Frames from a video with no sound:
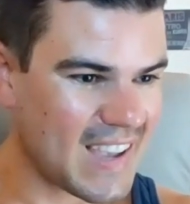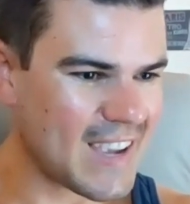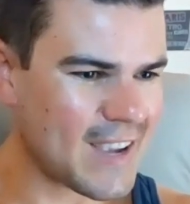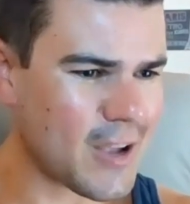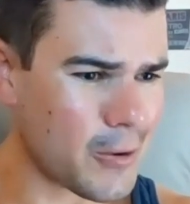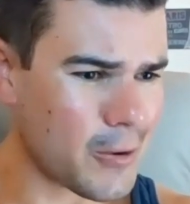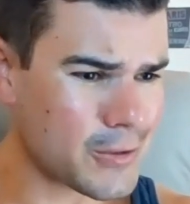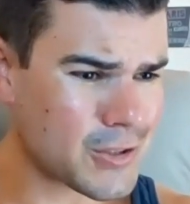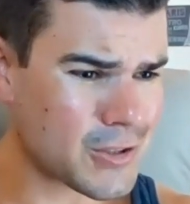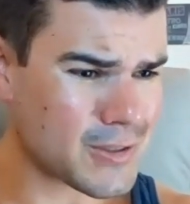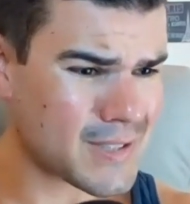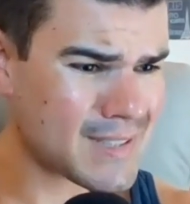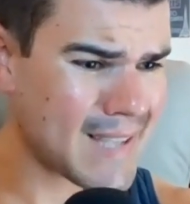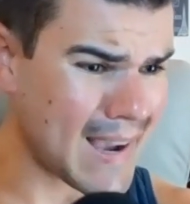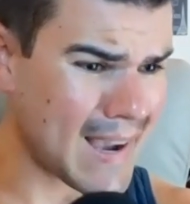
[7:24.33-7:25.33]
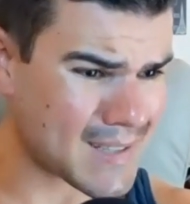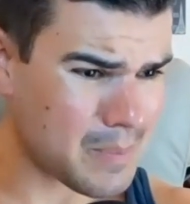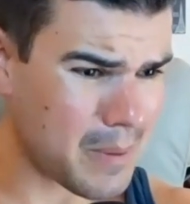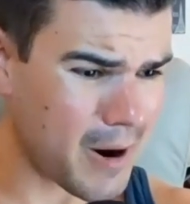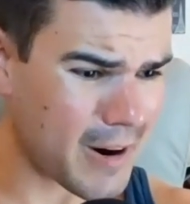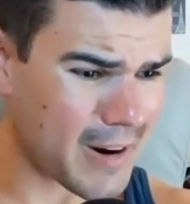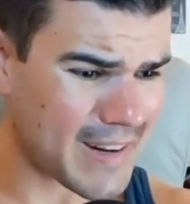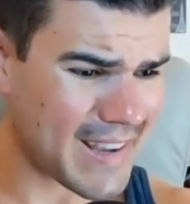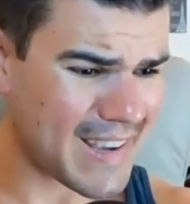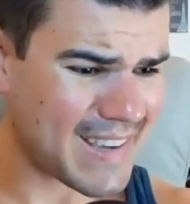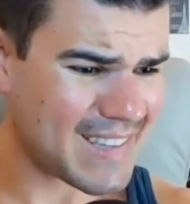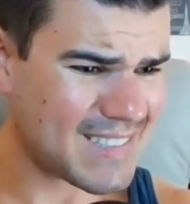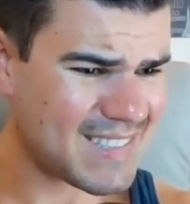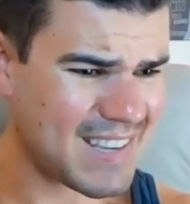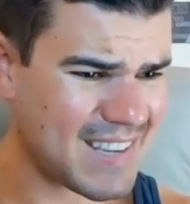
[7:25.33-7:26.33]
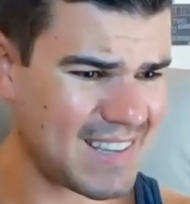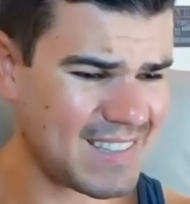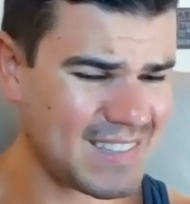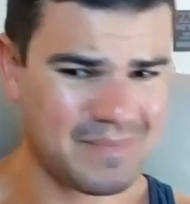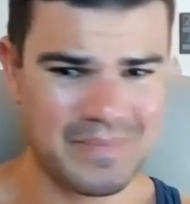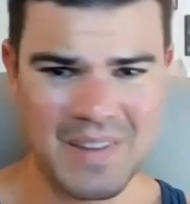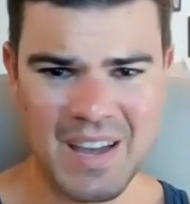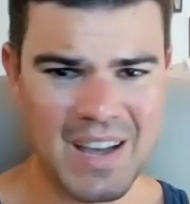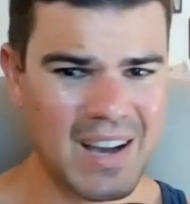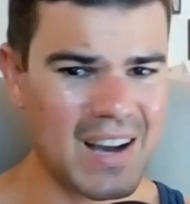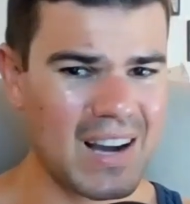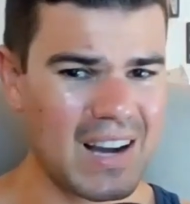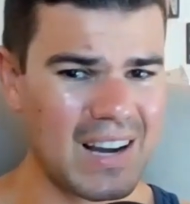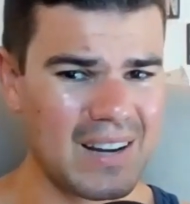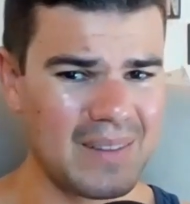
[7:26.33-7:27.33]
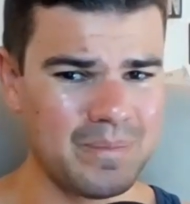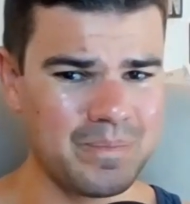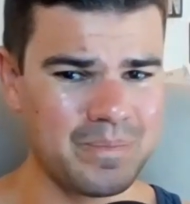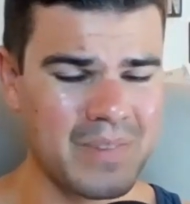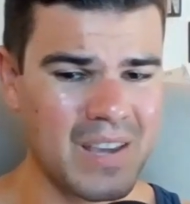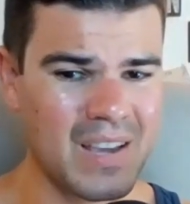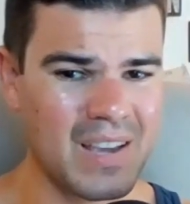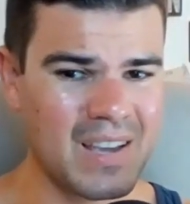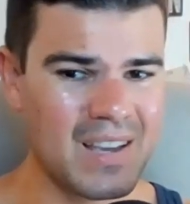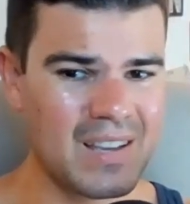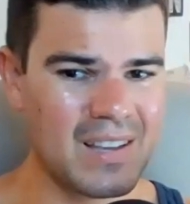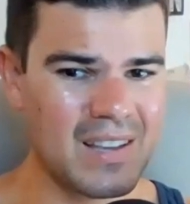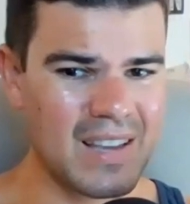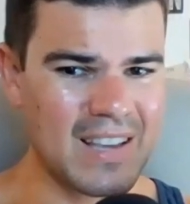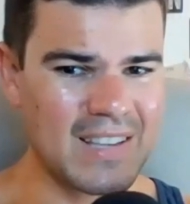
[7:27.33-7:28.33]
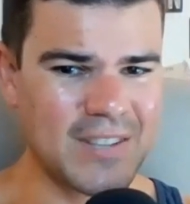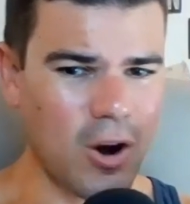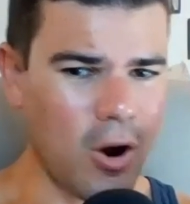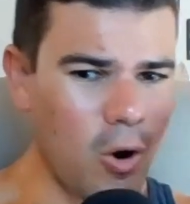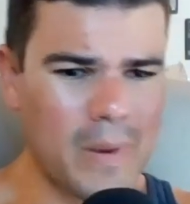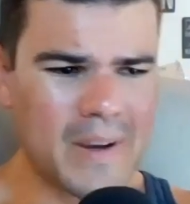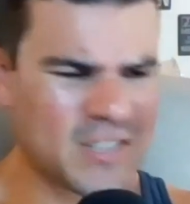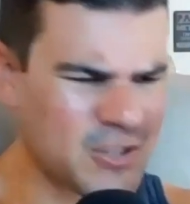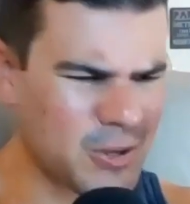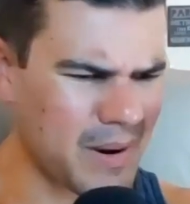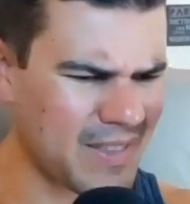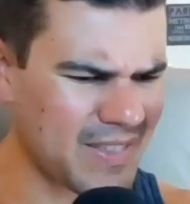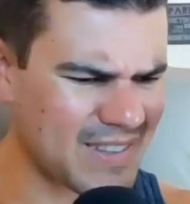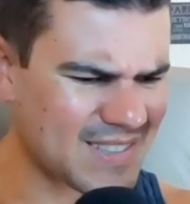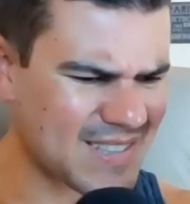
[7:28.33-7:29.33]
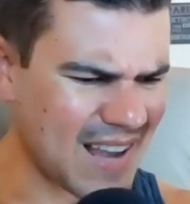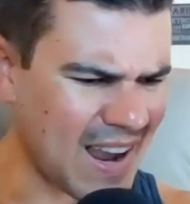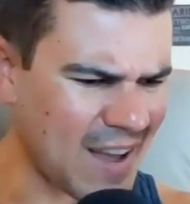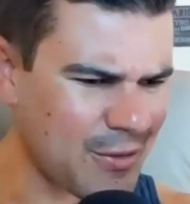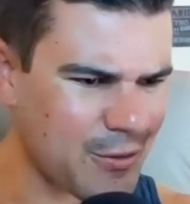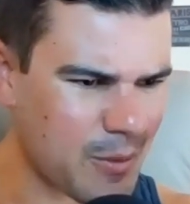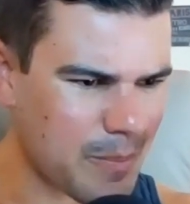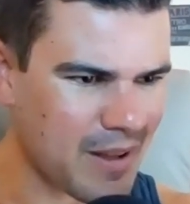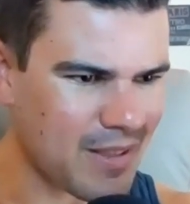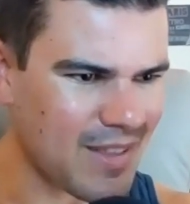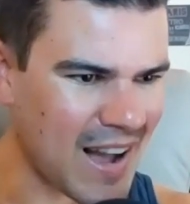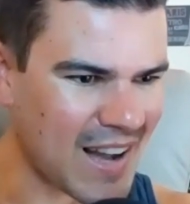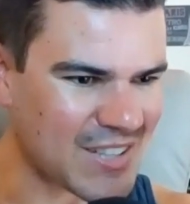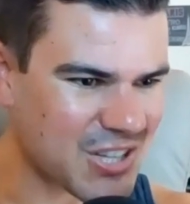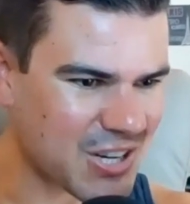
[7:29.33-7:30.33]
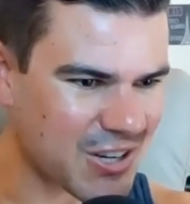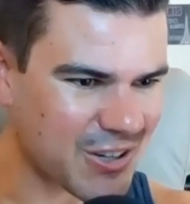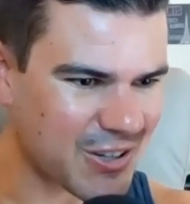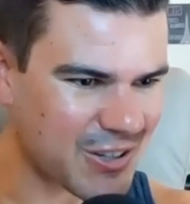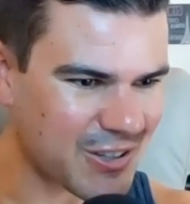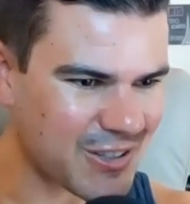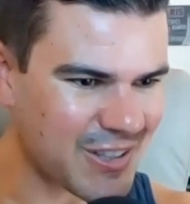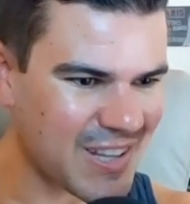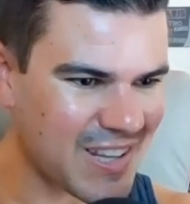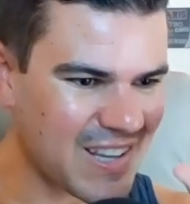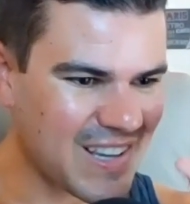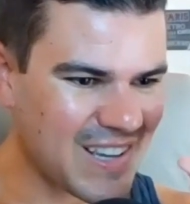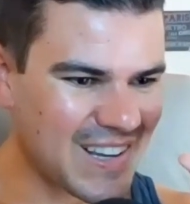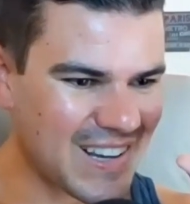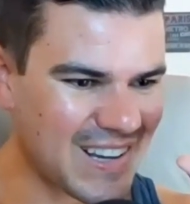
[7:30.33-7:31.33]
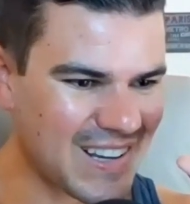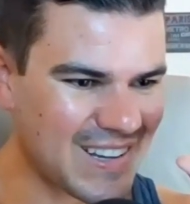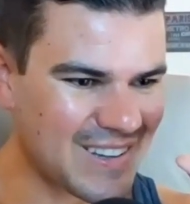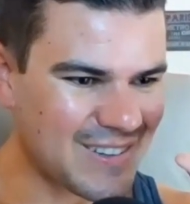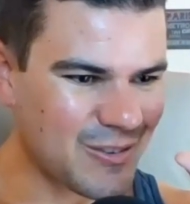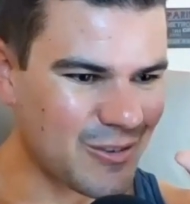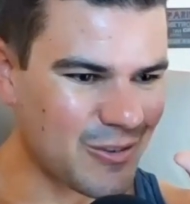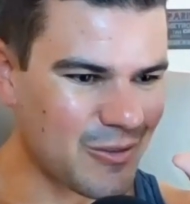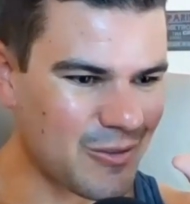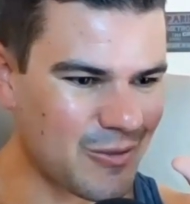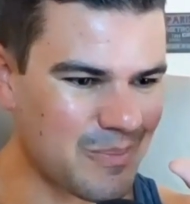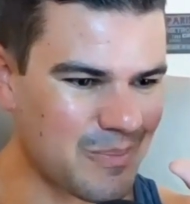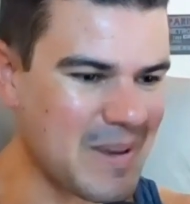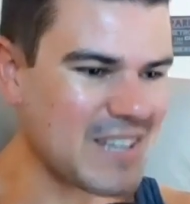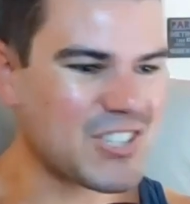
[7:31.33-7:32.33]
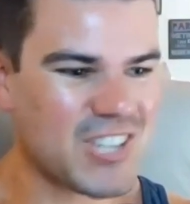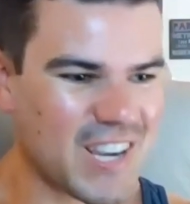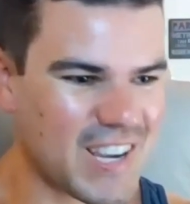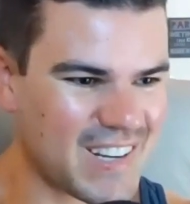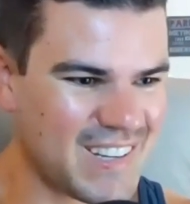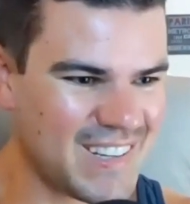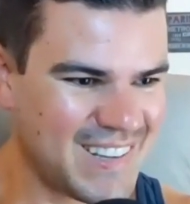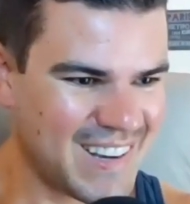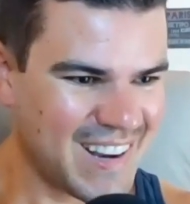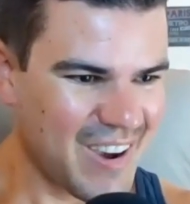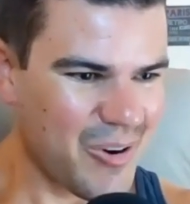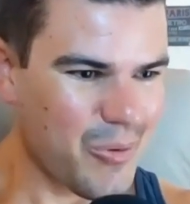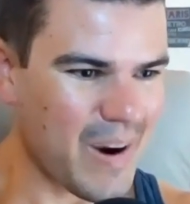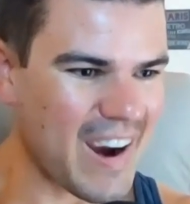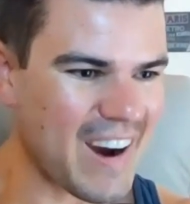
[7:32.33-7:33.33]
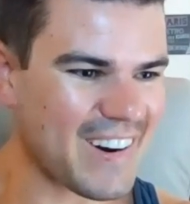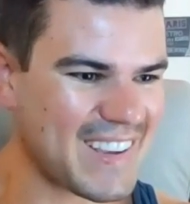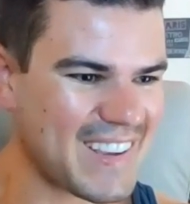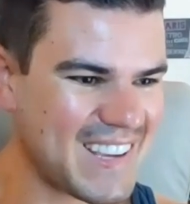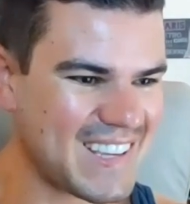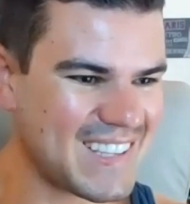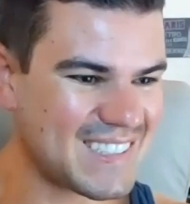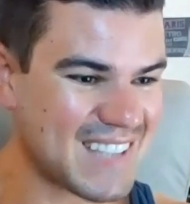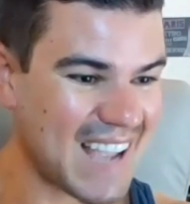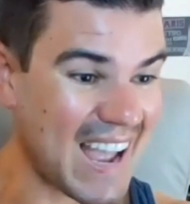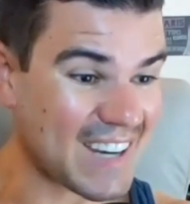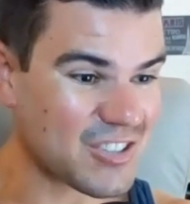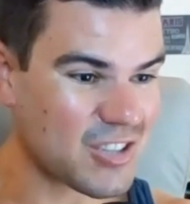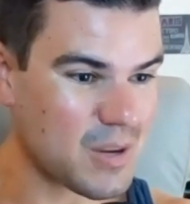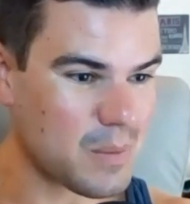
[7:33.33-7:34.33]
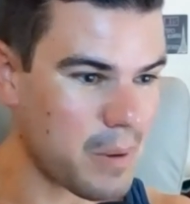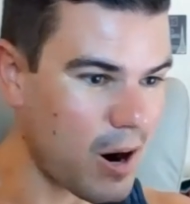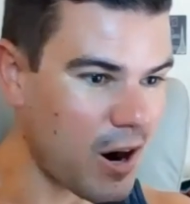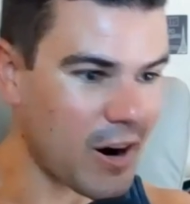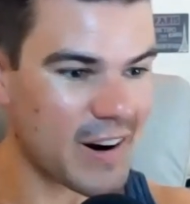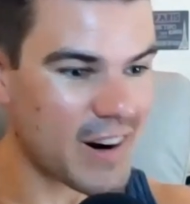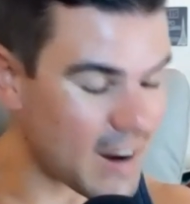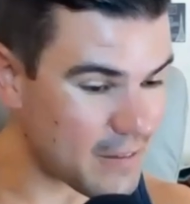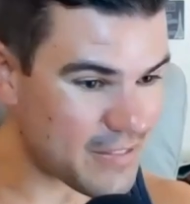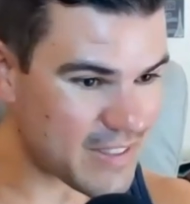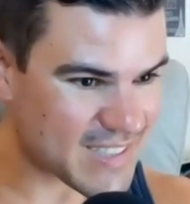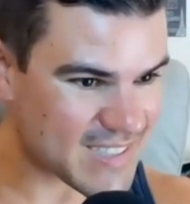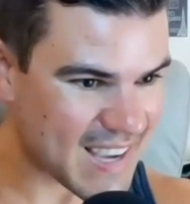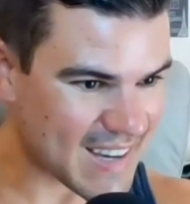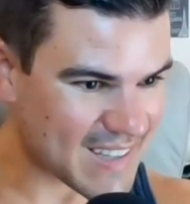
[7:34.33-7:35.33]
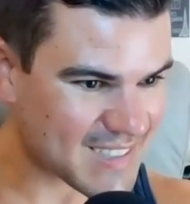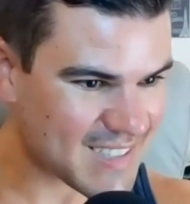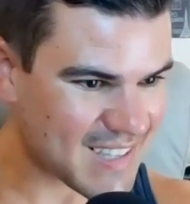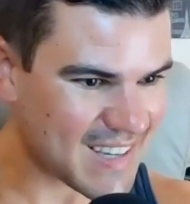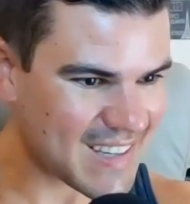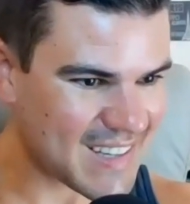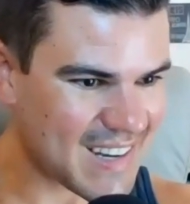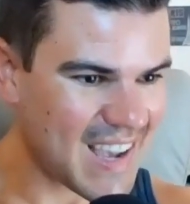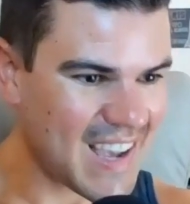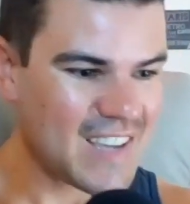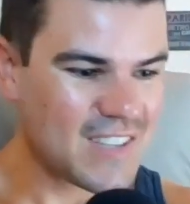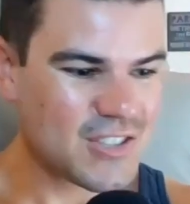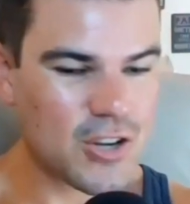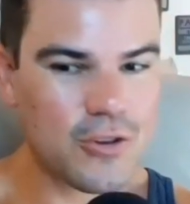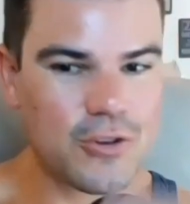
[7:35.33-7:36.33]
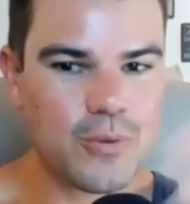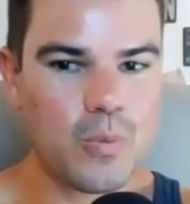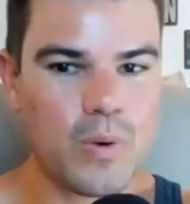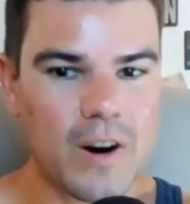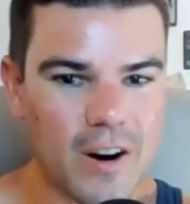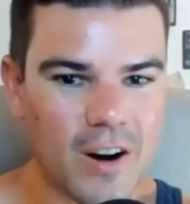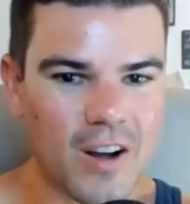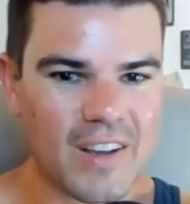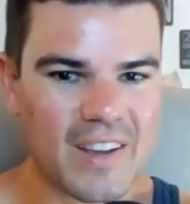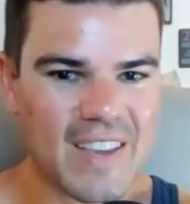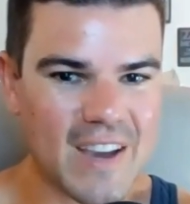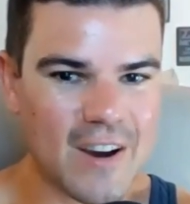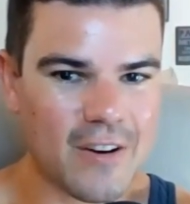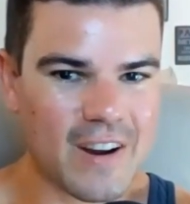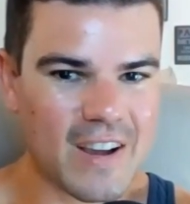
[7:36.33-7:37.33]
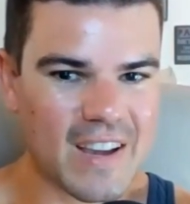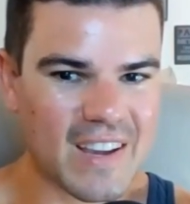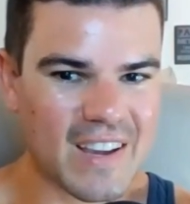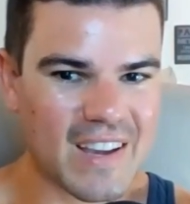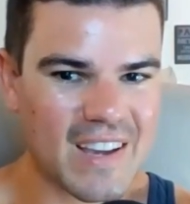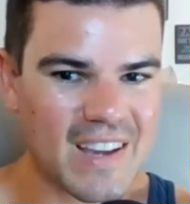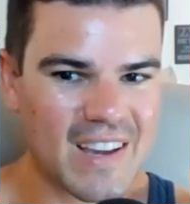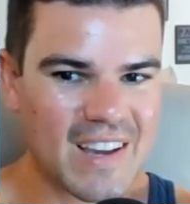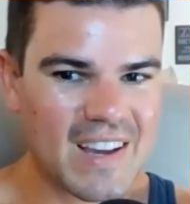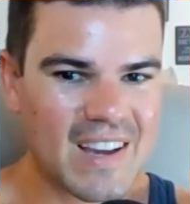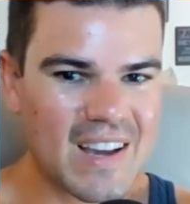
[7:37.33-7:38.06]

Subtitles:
He goes to sex parties. He um, is always doing this anthropological mission where he's actually part of the sex scene. So we're all hearing